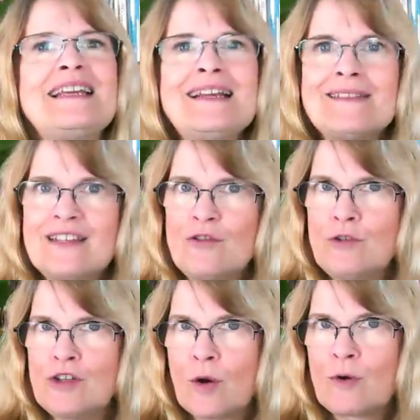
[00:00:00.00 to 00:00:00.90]
that you
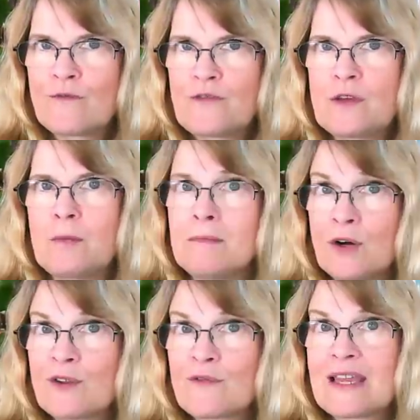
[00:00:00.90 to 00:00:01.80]
don't feel
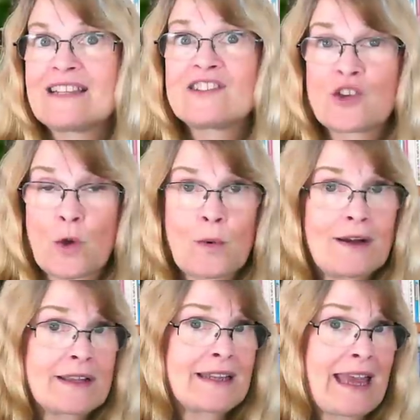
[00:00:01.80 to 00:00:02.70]
motivated to go out
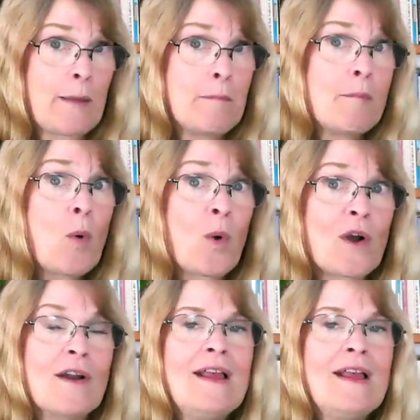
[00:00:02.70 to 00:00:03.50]
and get more.